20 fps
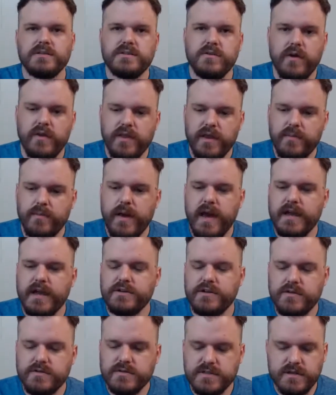So I think Mac
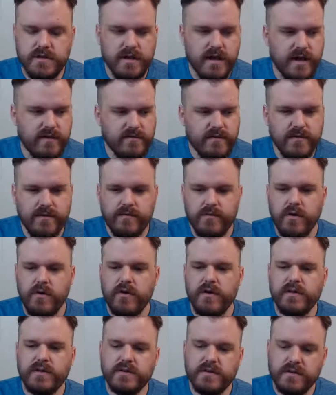Jones is going to have to
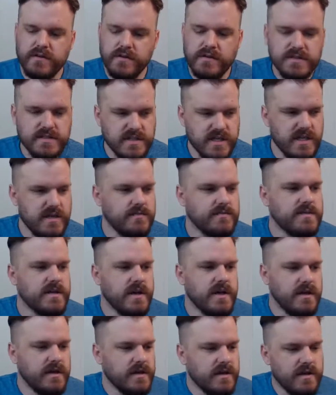throw. I think they're going to scheme
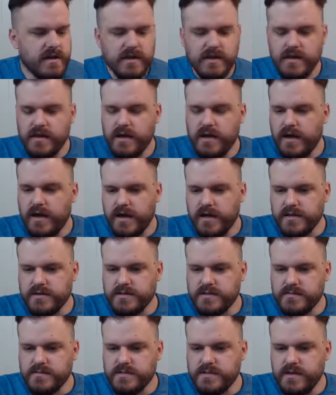
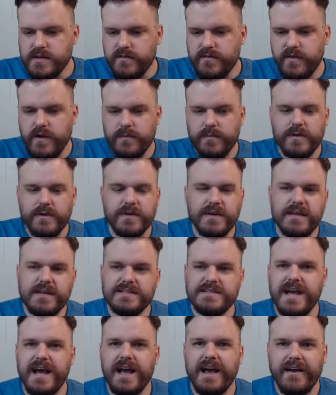some stuff up
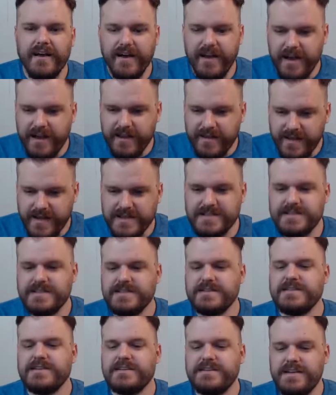because this
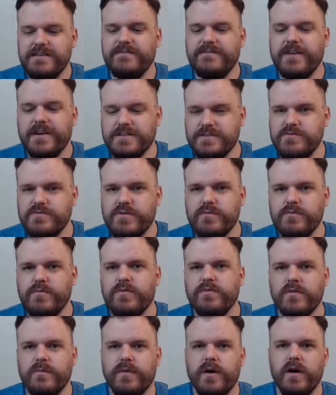is a defense you can
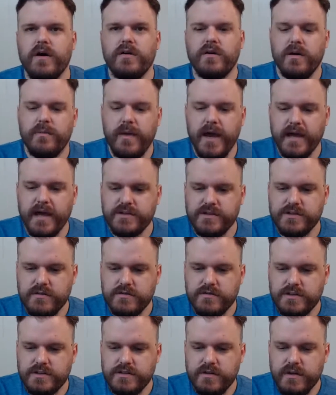move the ball on. Mac
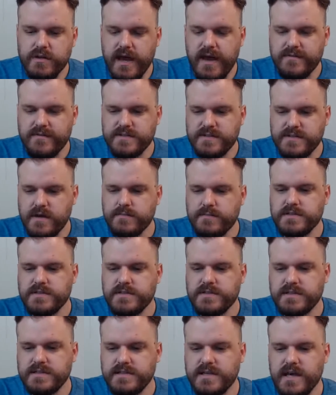Jones should have some
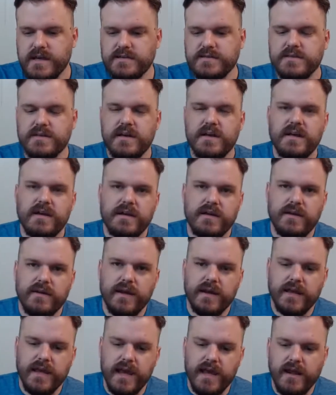success.
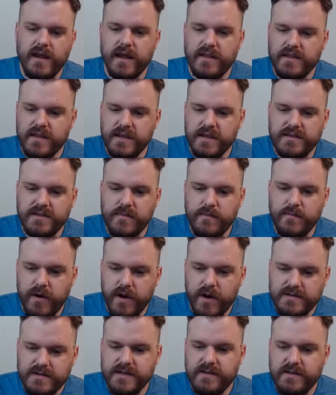Again, I think the
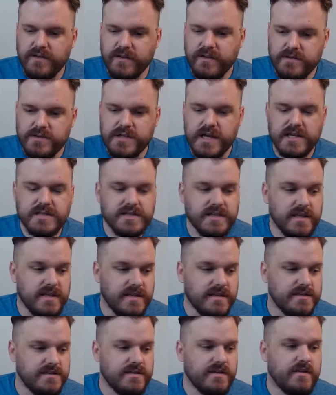Bucs have a good chance
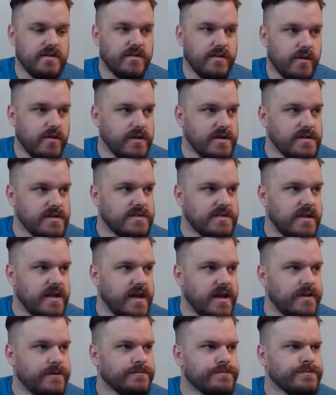getting into the 30s
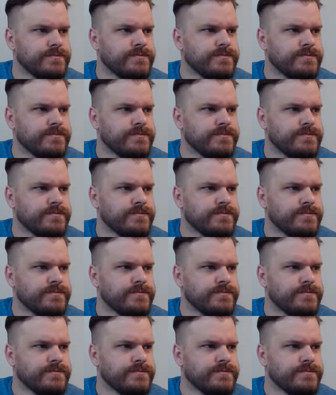today.